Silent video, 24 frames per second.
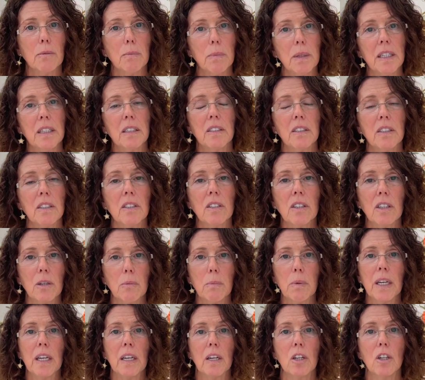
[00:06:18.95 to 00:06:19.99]
because there's going to
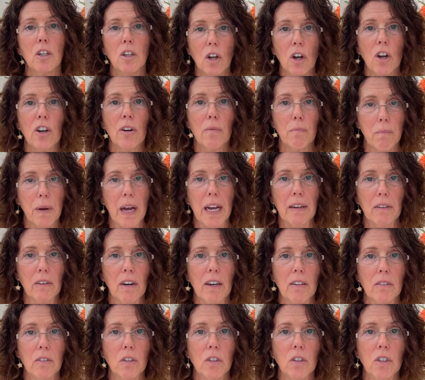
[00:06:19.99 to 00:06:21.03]
be a lot of
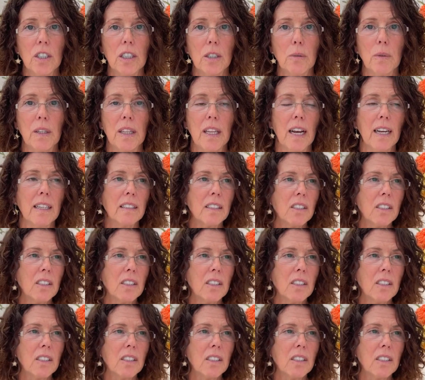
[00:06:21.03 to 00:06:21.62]
background noise with that.